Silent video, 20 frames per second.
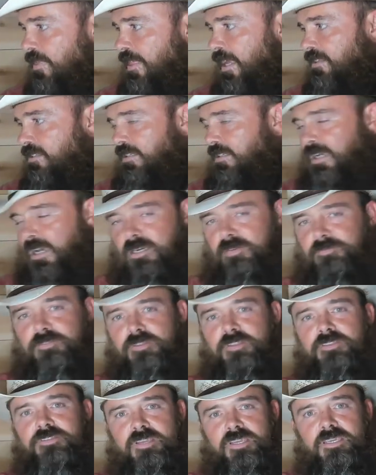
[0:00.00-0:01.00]
that's kind of
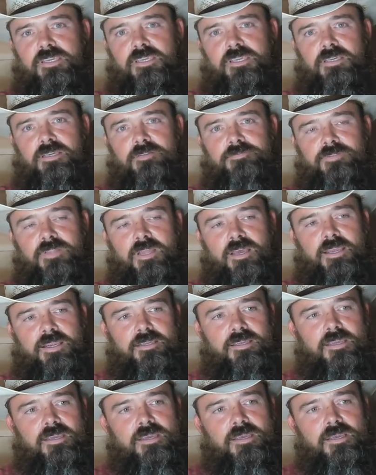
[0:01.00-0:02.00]
the thinking of
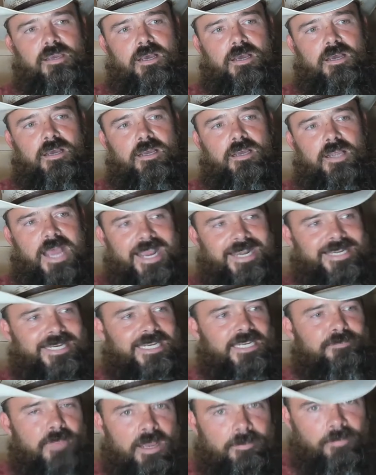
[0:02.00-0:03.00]
like uh, i
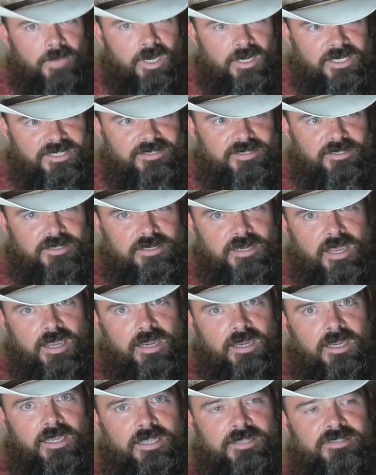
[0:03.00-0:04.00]
need my money
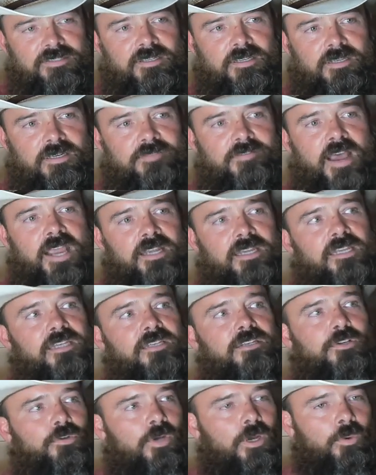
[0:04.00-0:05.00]
today instead of i need
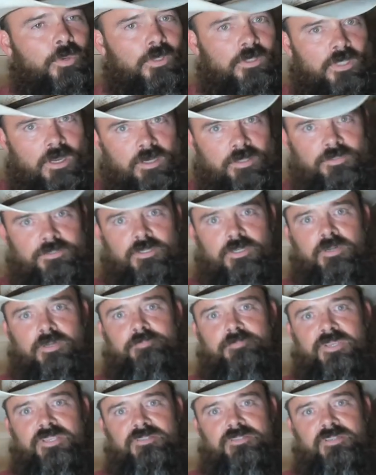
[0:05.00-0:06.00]
to grow a
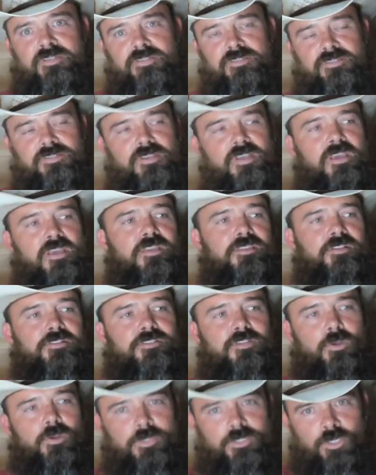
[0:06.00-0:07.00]
long-term business
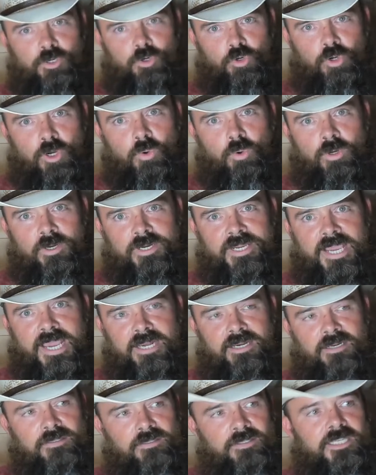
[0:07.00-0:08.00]
that's going to grow
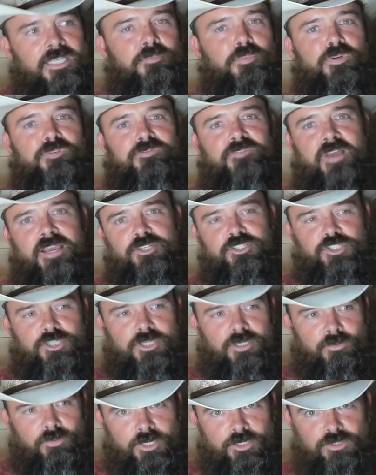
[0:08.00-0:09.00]
organically and provide
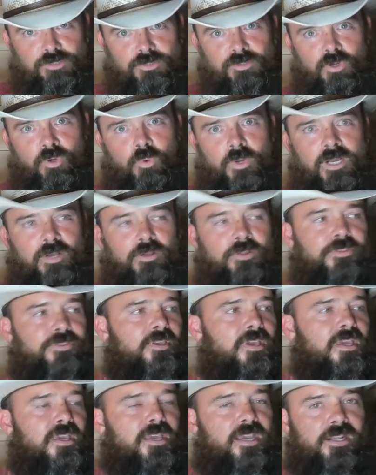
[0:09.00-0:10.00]
generational wealth
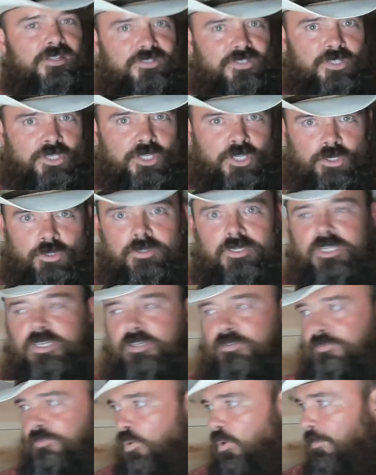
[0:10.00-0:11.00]
and
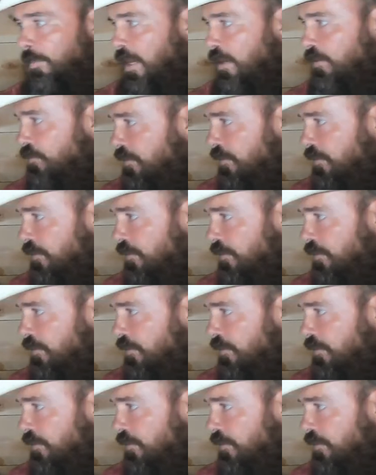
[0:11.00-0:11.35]
security for my